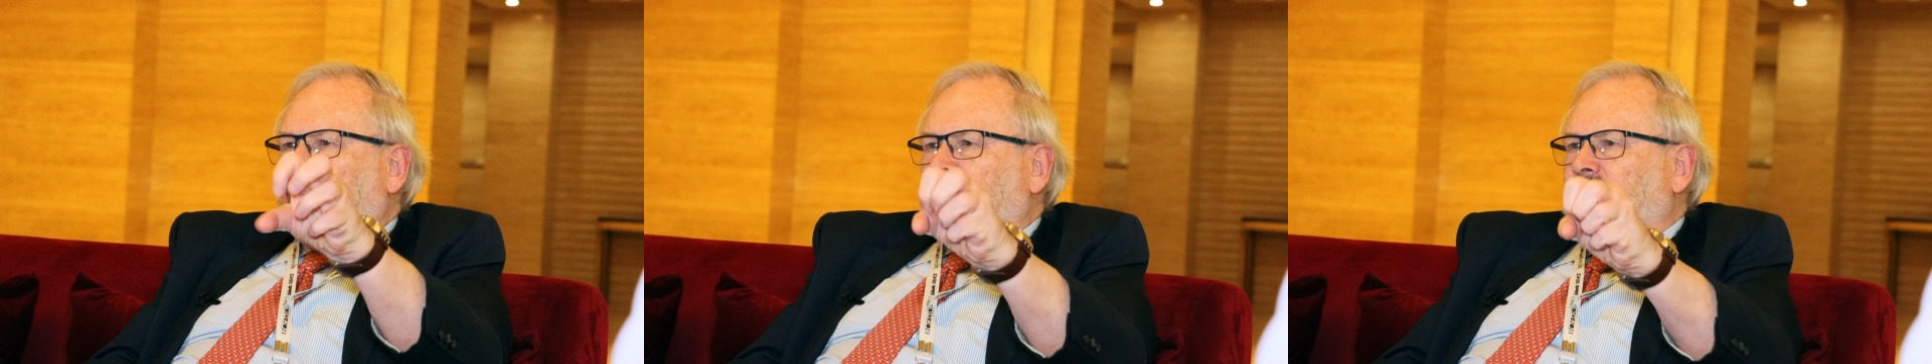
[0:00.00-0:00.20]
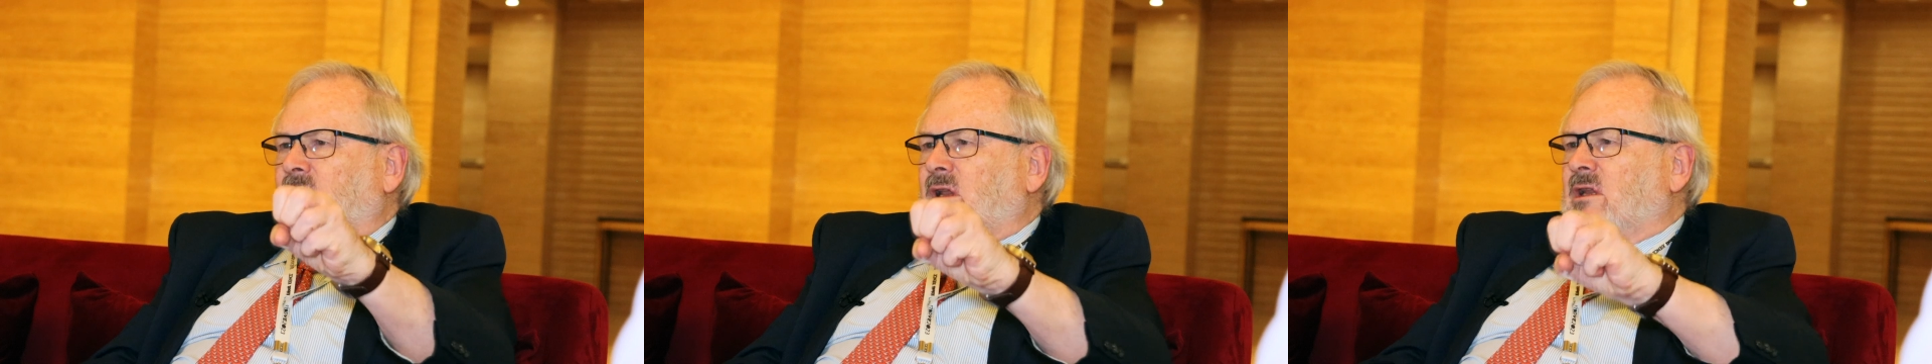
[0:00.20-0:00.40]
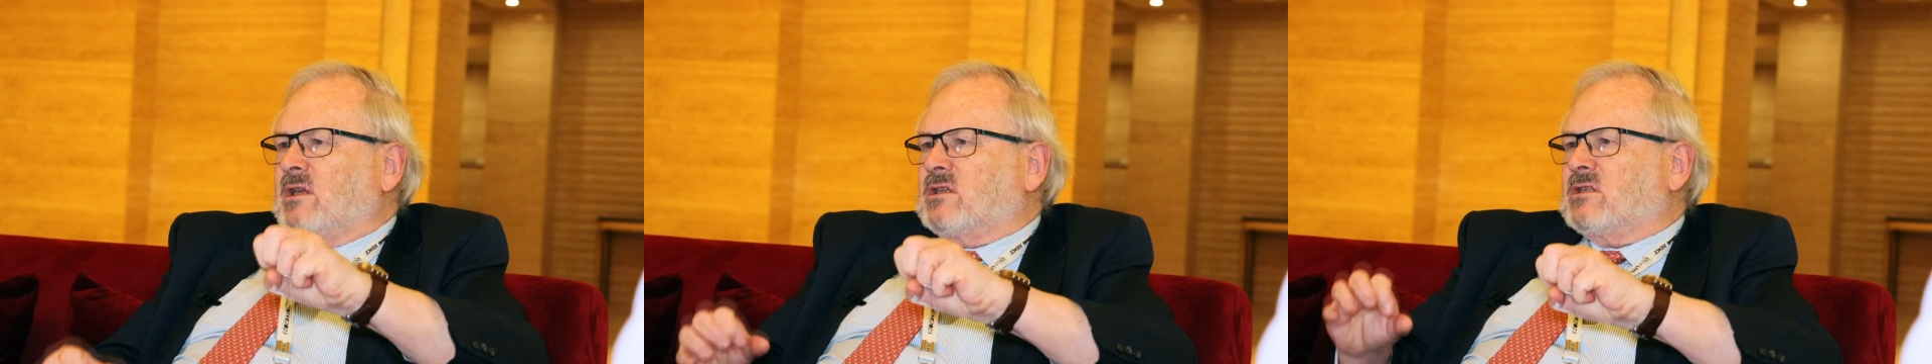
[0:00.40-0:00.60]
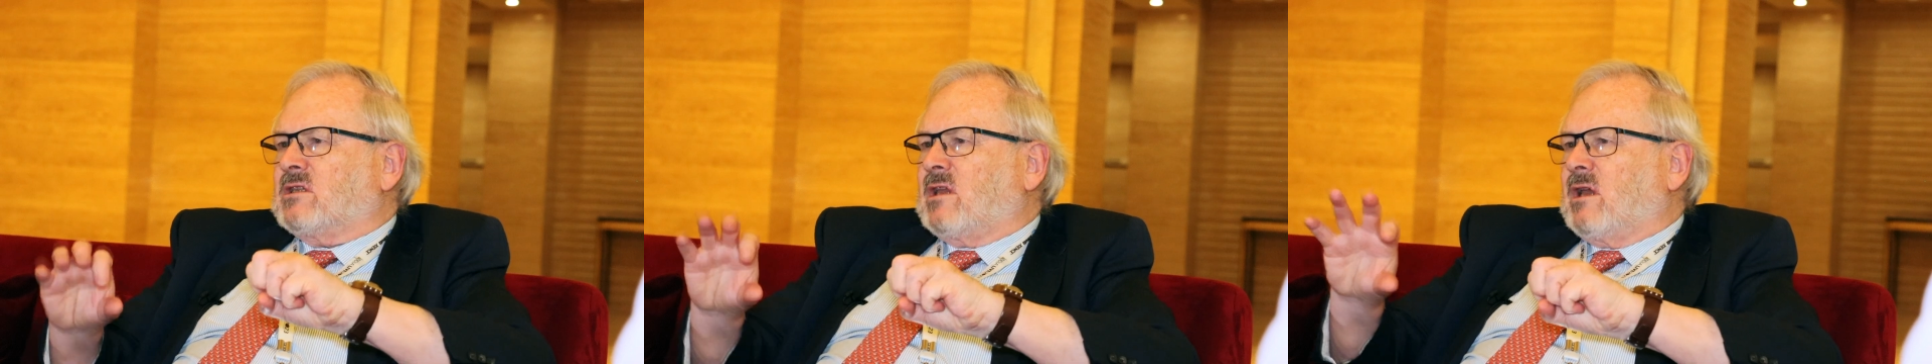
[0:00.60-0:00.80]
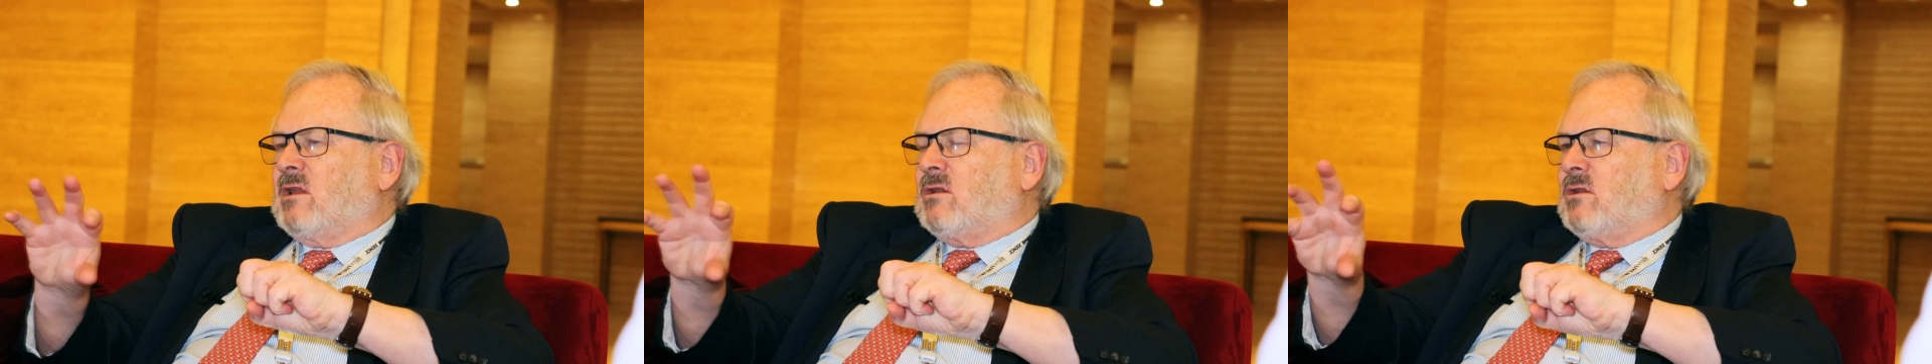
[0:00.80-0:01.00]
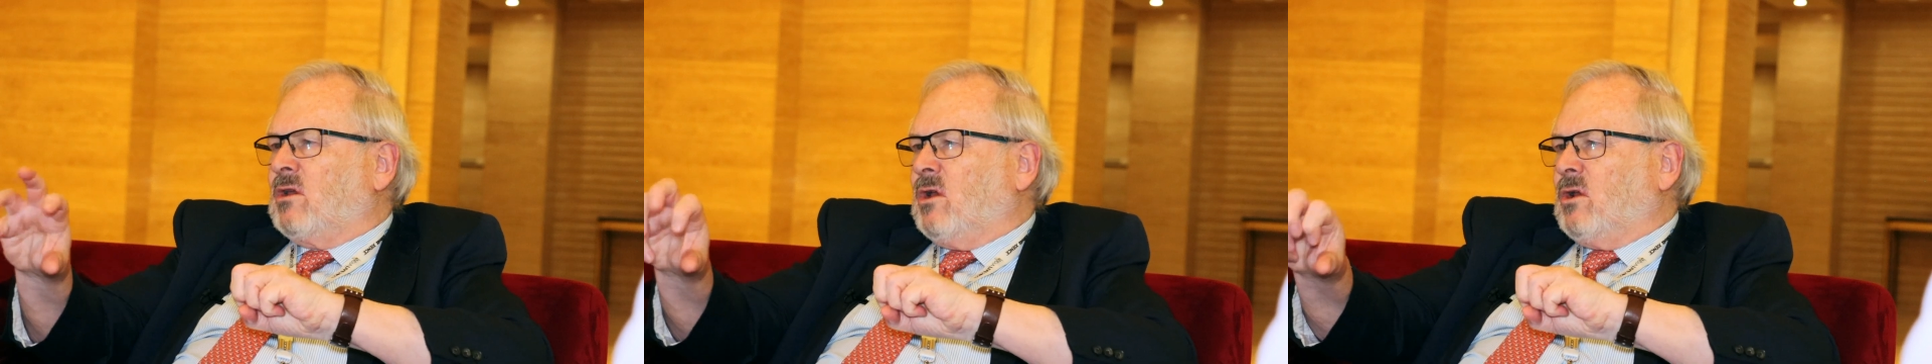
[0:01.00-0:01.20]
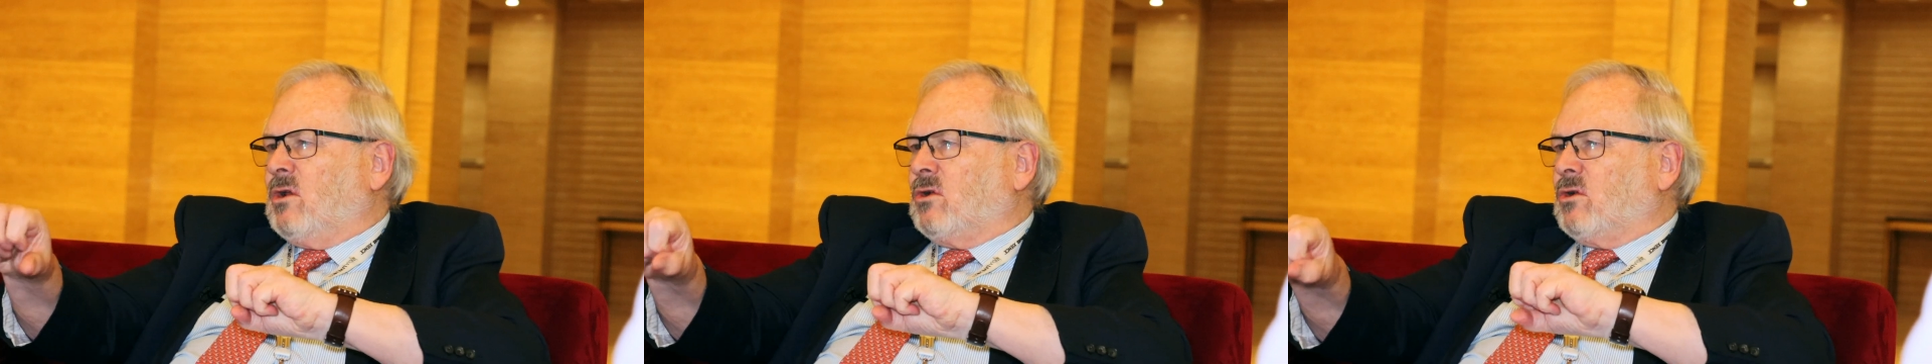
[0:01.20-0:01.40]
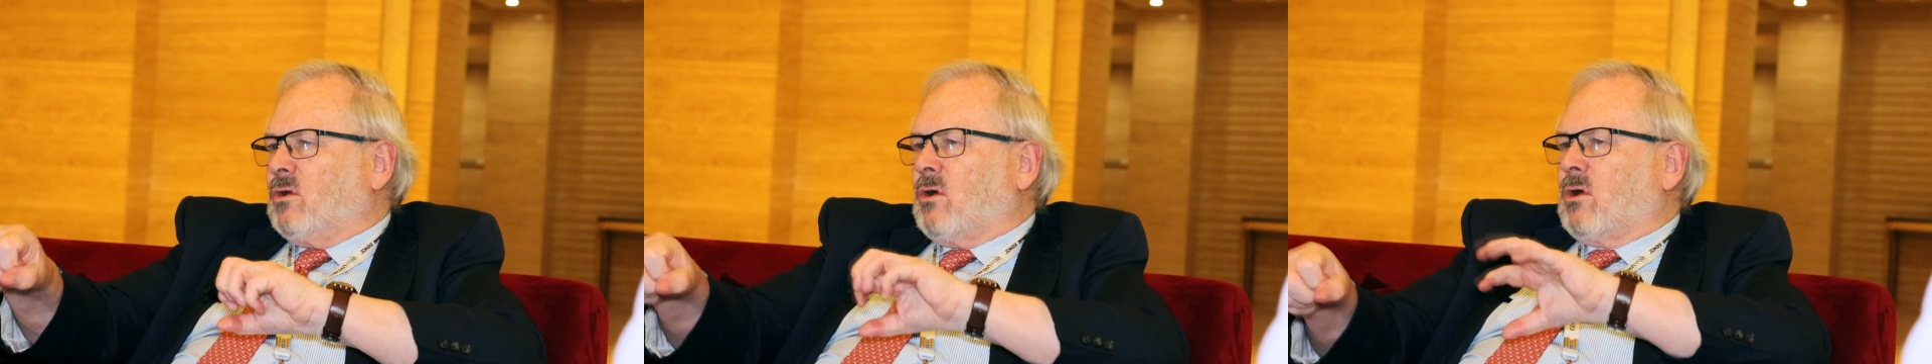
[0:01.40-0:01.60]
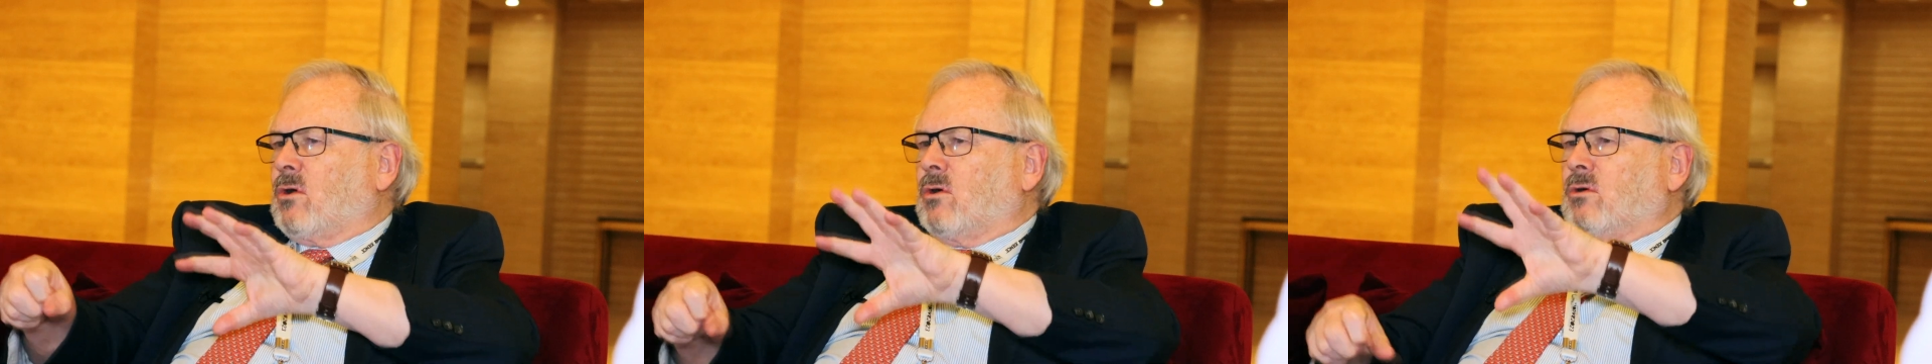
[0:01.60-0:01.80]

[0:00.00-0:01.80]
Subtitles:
metallic stent, drug